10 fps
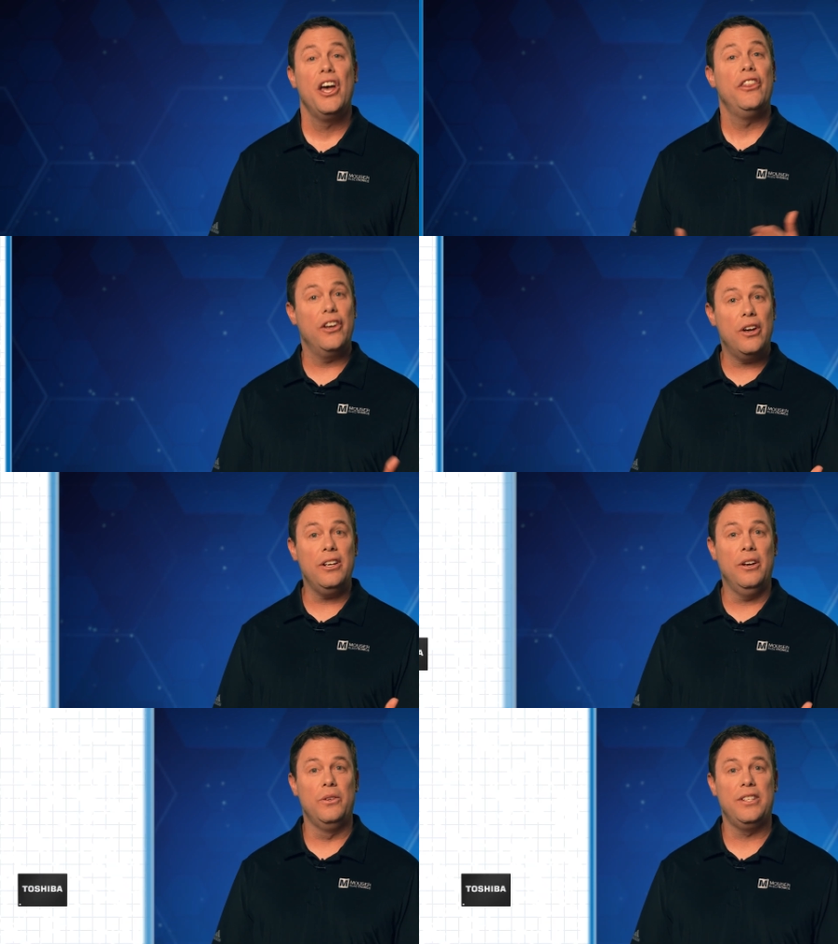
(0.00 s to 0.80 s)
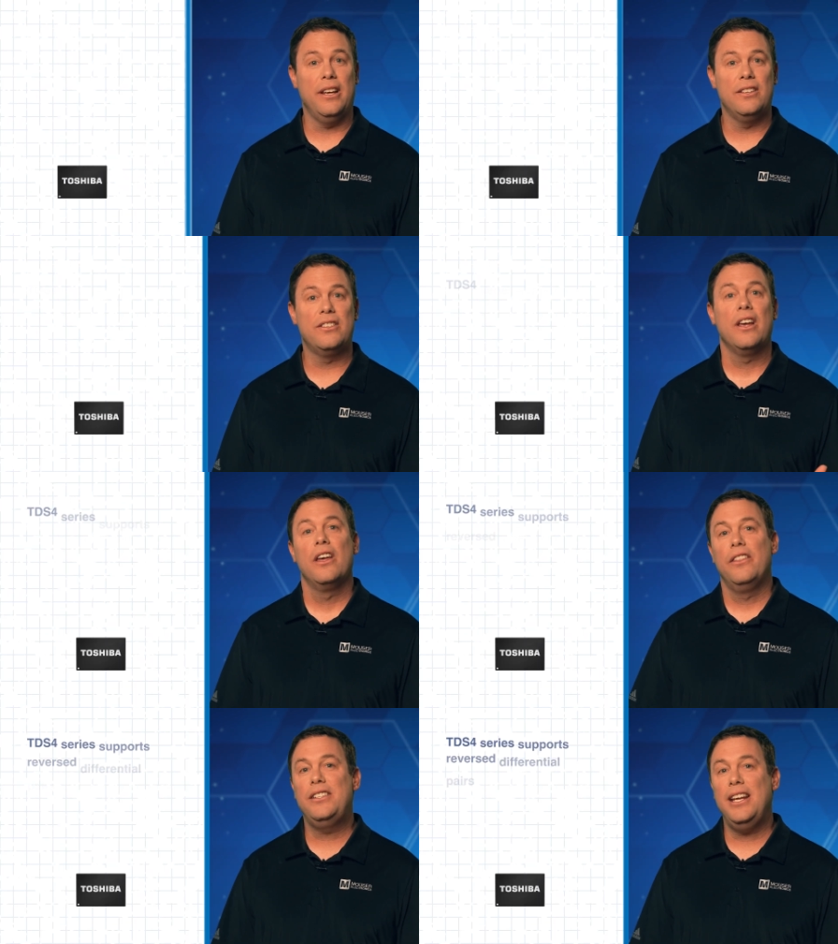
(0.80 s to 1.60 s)
The good news is,
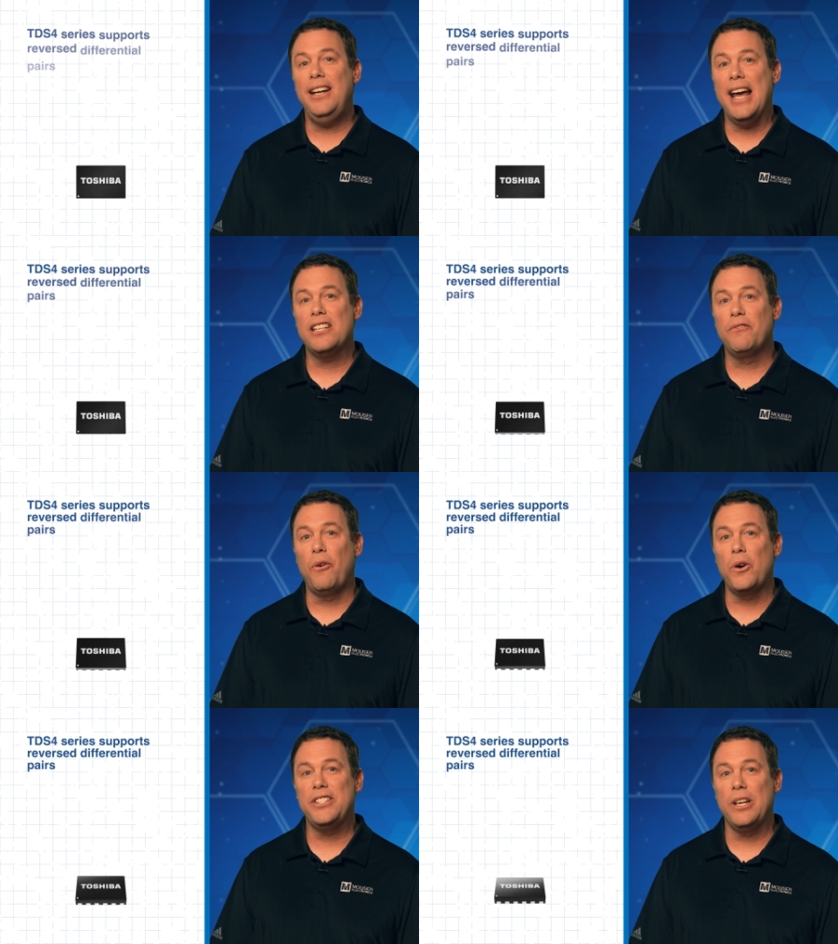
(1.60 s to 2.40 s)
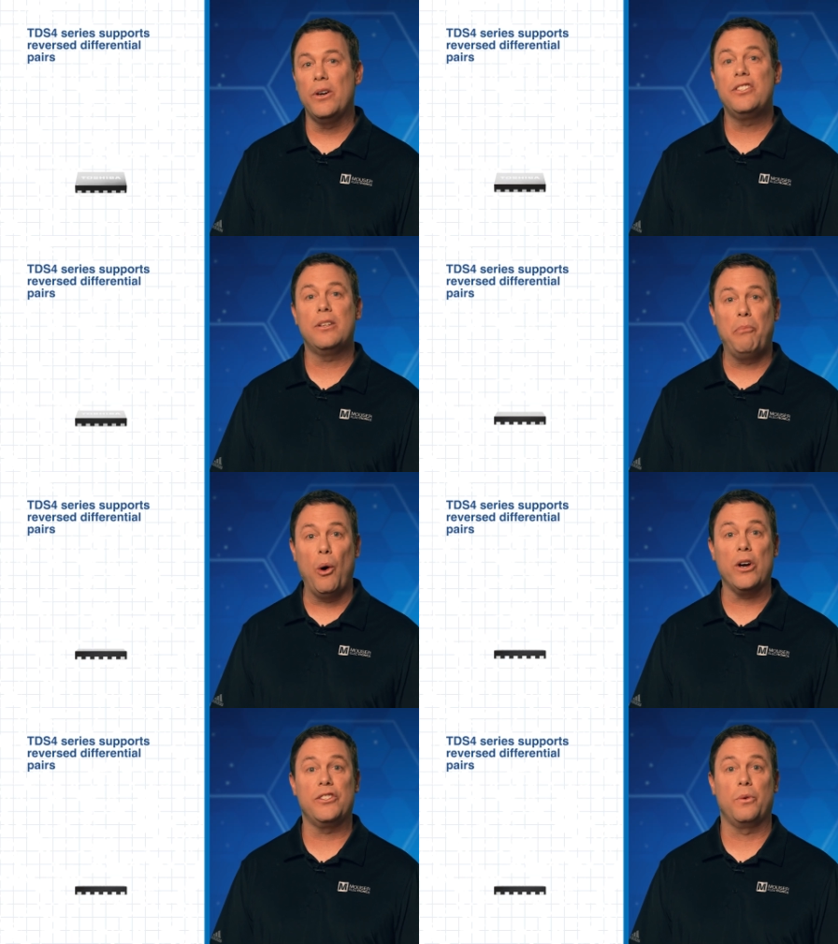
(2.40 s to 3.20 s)
the T D S four series
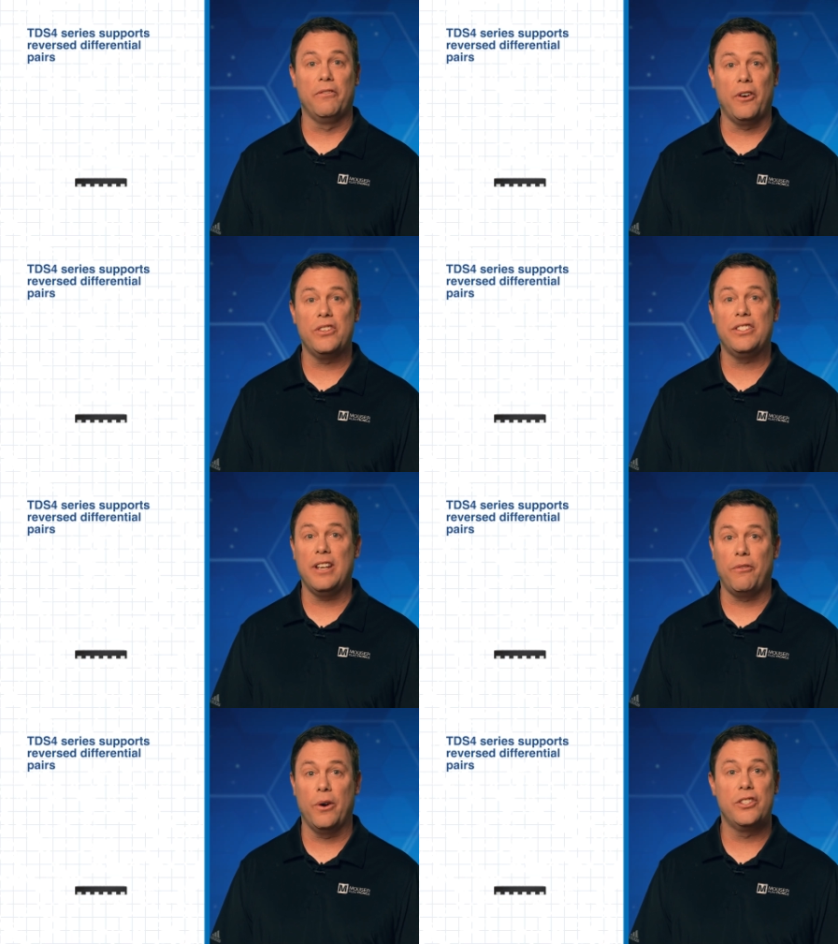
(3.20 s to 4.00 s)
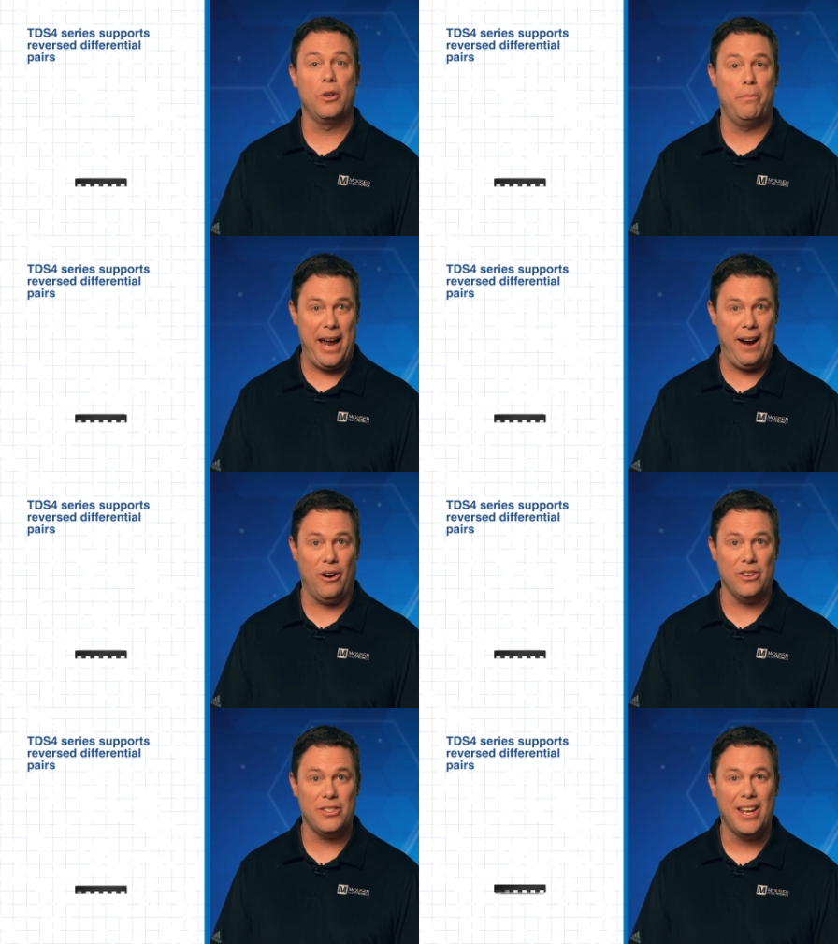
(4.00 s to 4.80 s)
supports reverse differential
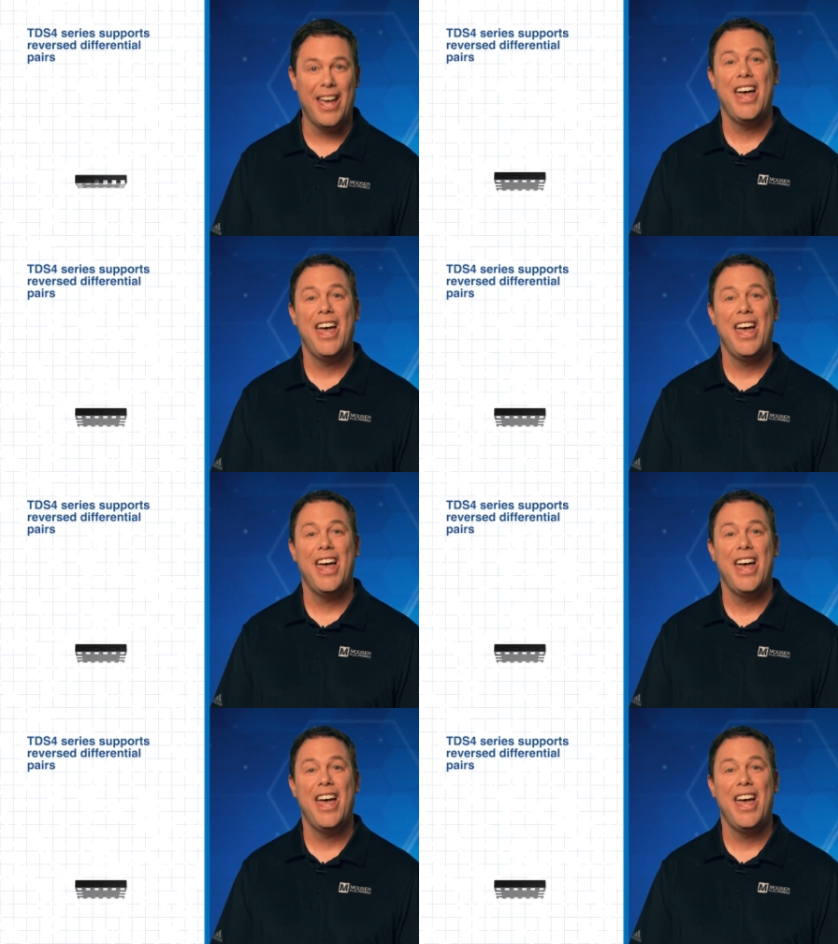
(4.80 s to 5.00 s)
pairs.